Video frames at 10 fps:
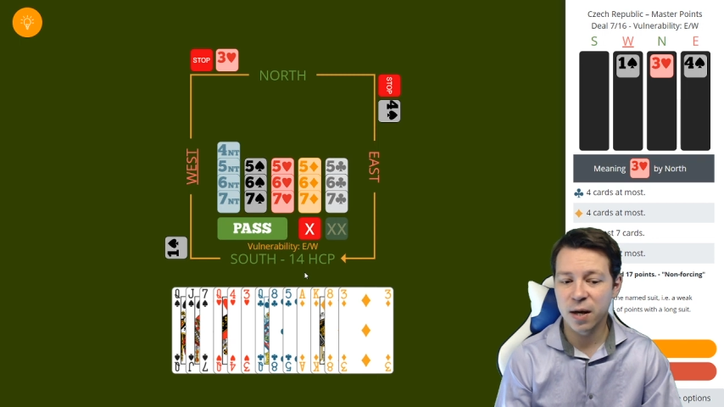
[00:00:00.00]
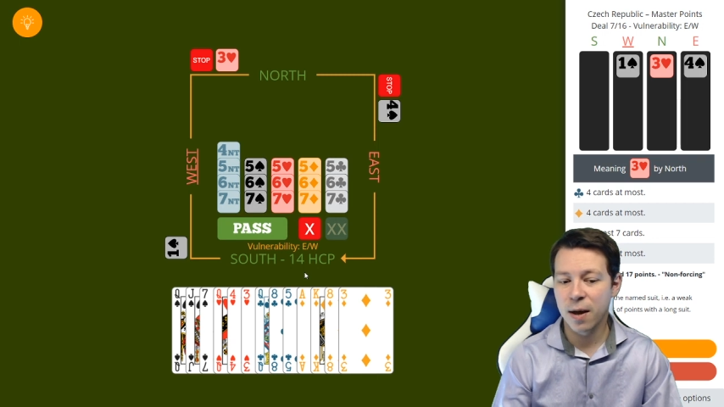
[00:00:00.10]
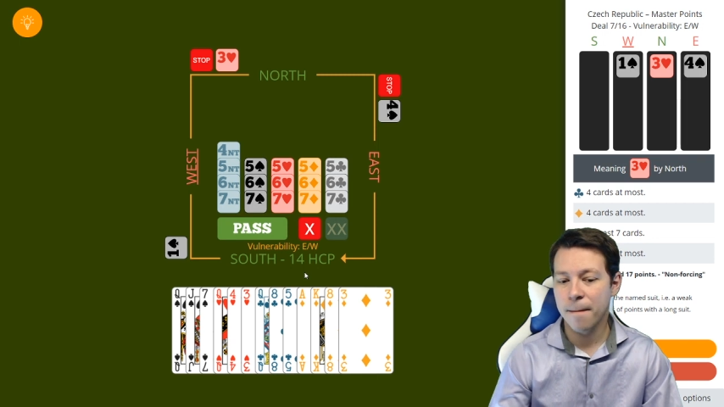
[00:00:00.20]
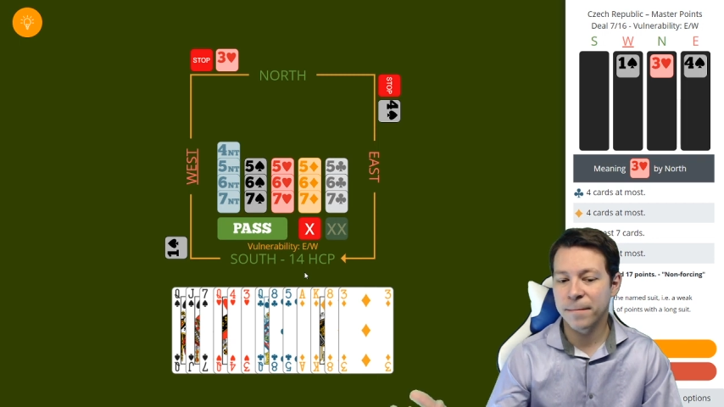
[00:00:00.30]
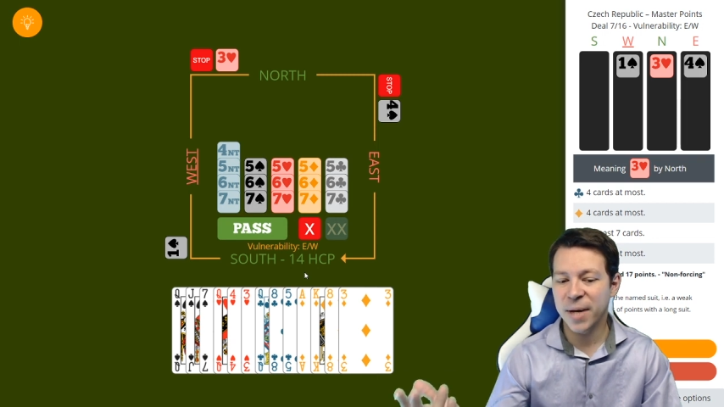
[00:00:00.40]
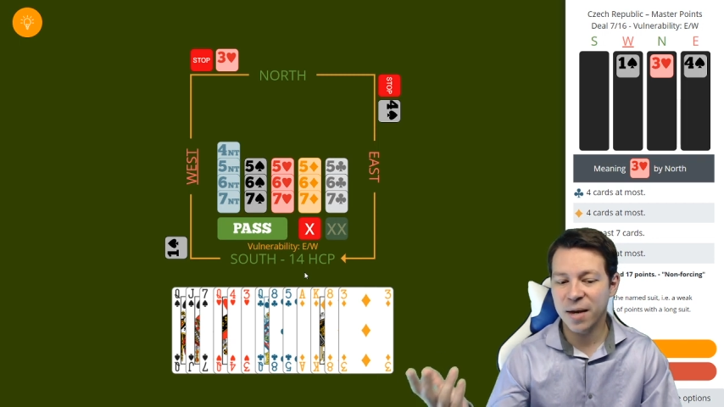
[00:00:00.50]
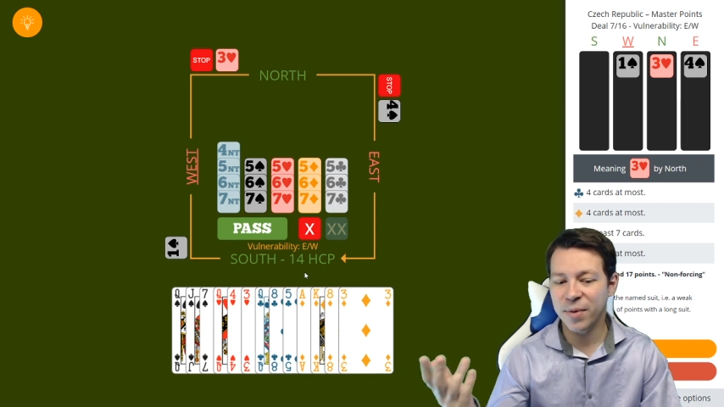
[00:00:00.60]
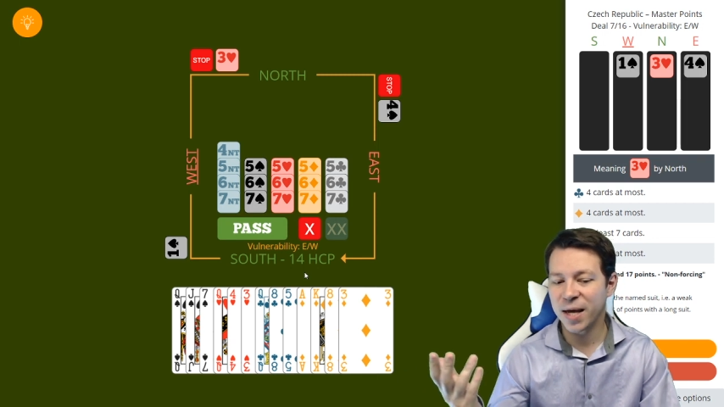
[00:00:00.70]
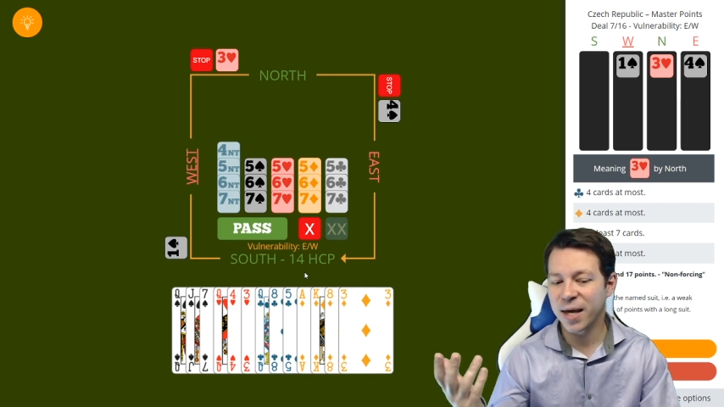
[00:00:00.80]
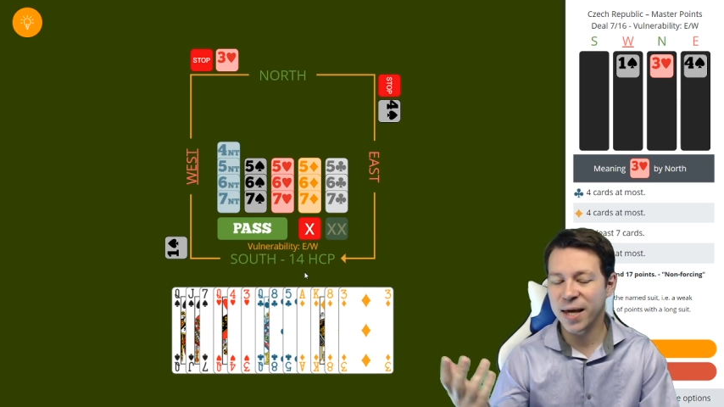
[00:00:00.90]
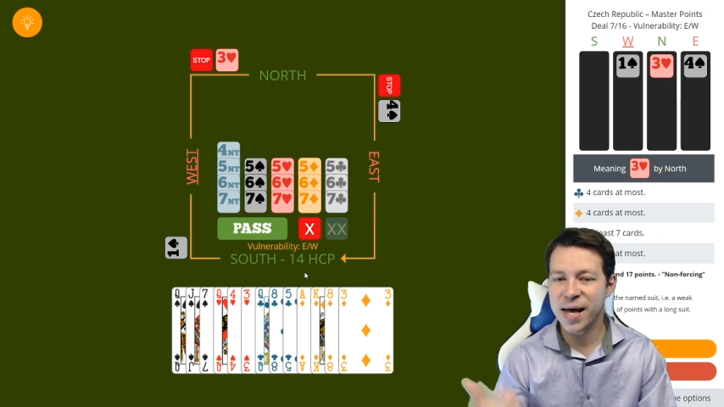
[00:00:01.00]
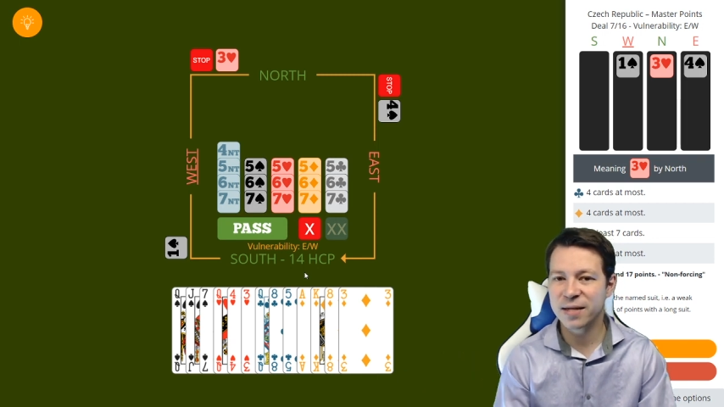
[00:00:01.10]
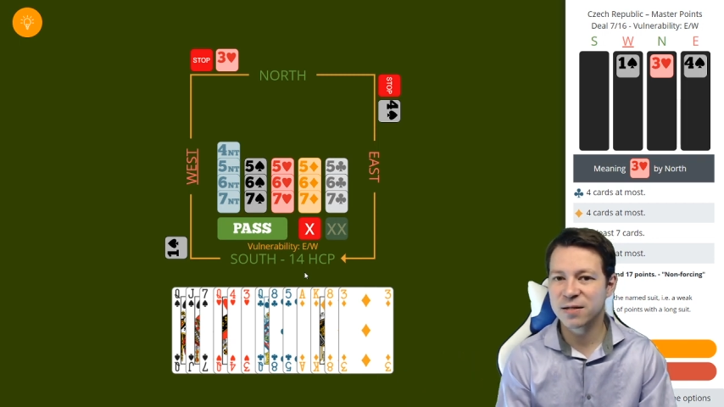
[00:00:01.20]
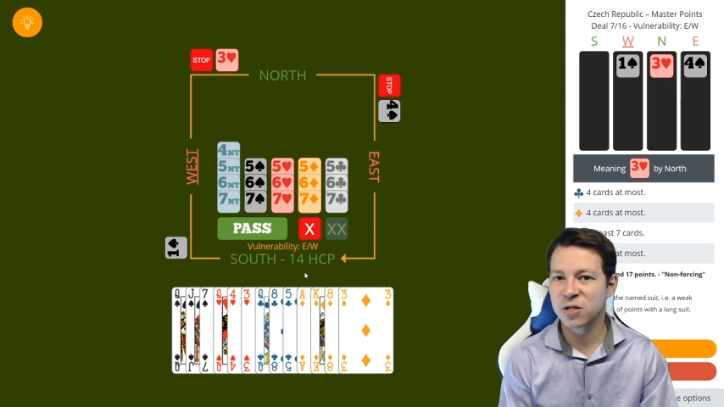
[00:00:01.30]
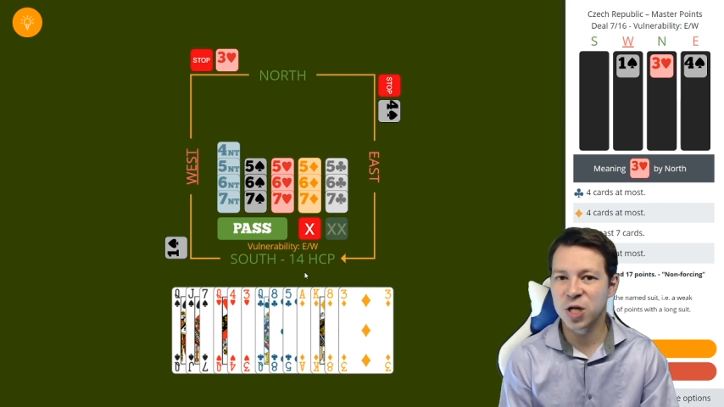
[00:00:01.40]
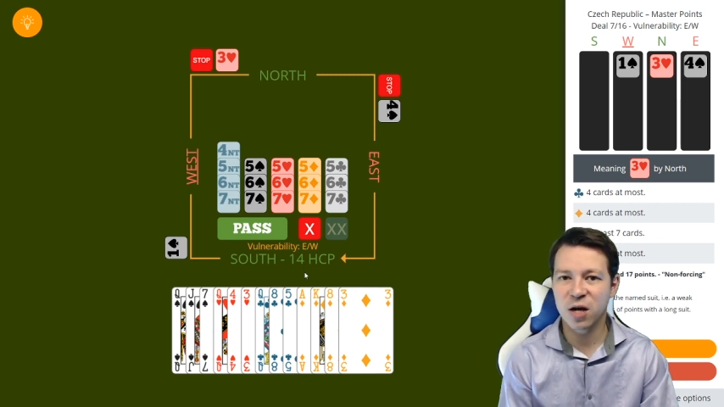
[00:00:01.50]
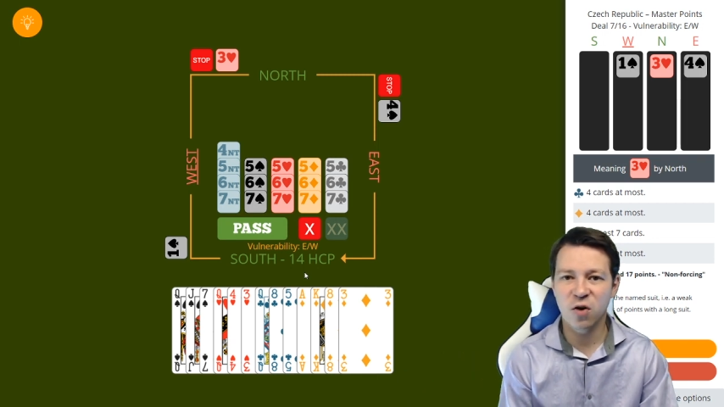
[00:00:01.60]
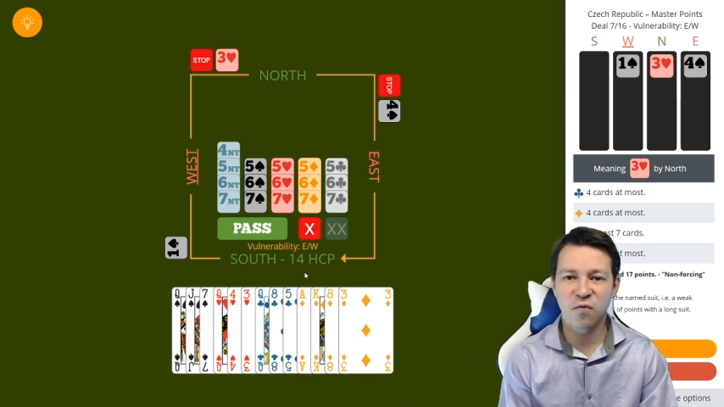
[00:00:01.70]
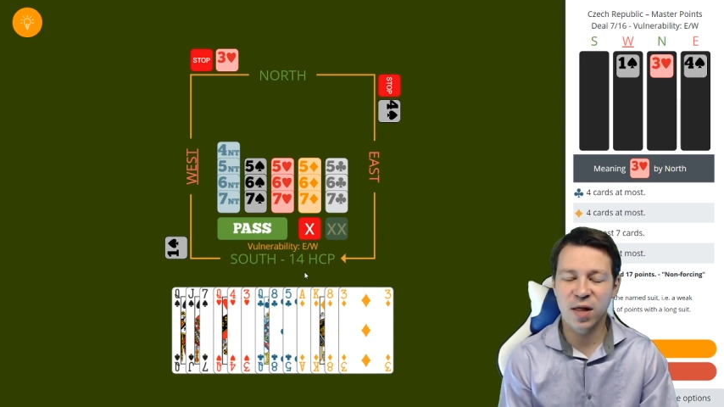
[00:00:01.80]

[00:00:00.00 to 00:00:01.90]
Maybe he gets the jack of